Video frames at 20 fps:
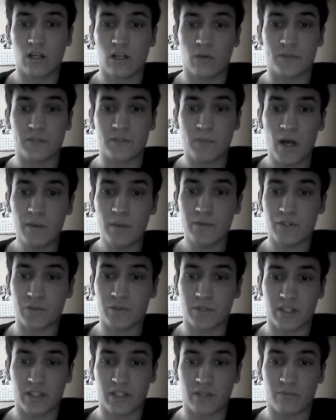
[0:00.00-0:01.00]
was published
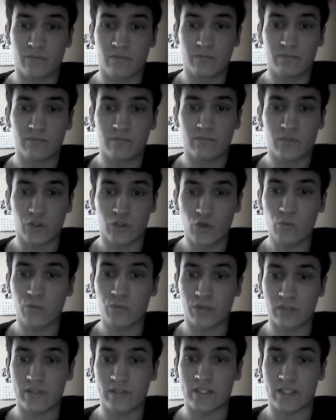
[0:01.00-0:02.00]
within the 2
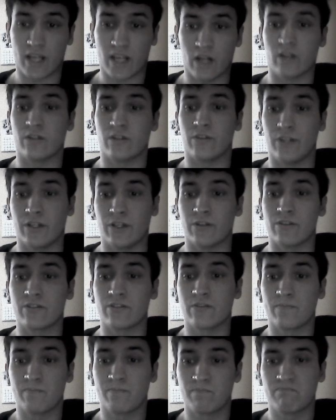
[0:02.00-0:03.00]
previous calendar
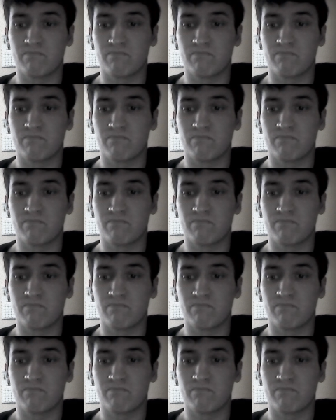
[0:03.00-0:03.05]
years.